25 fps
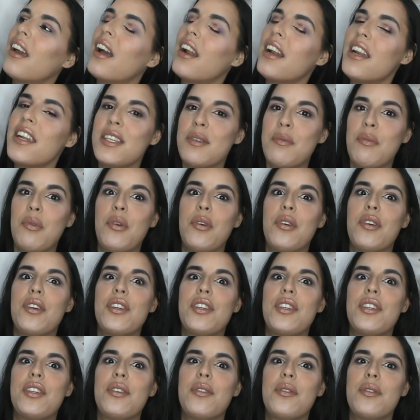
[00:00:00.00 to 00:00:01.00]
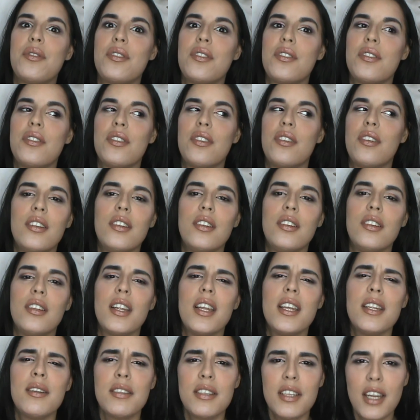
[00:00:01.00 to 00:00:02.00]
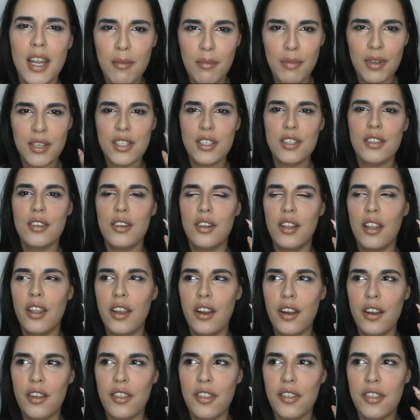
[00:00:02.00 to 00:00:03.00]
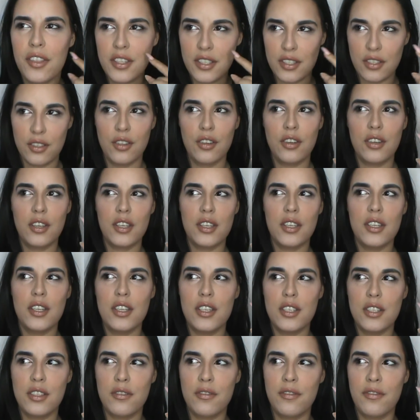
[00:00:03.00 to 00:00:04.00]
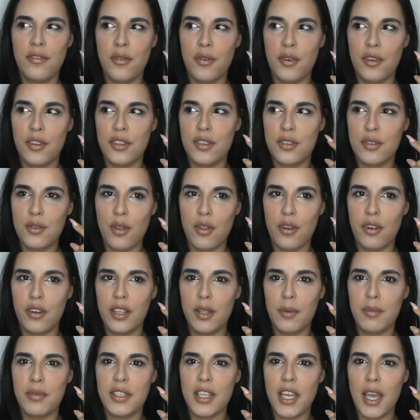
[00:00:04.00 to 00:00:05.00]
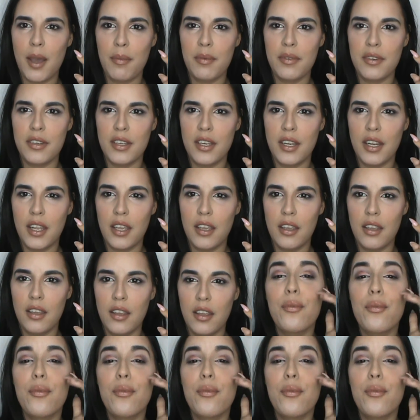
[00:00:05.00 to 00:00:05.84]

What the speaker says: I need some orange juice. Did I mention earlier that this look is for the solar eclipse that happened today?